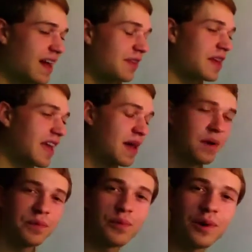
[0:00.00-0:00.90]
they came
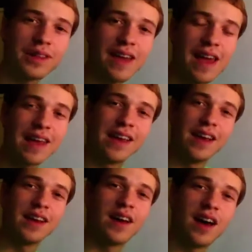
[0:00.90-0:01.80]
up with a
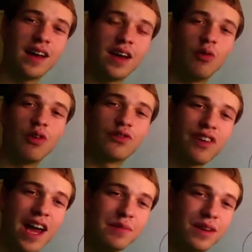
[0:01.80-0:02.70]

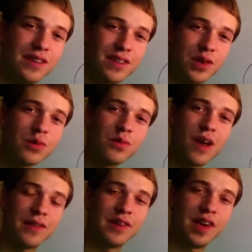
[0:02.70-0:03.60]
refinement to
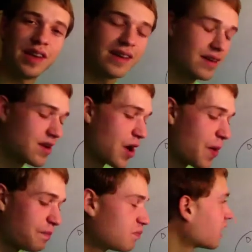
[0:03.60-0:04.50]
the
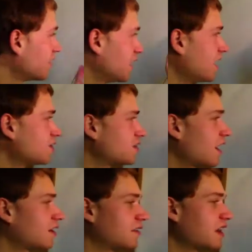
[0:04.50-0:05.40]

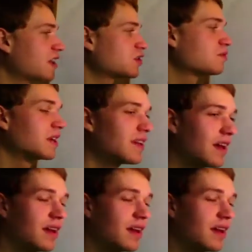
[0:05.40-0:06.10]
inside of the instrument,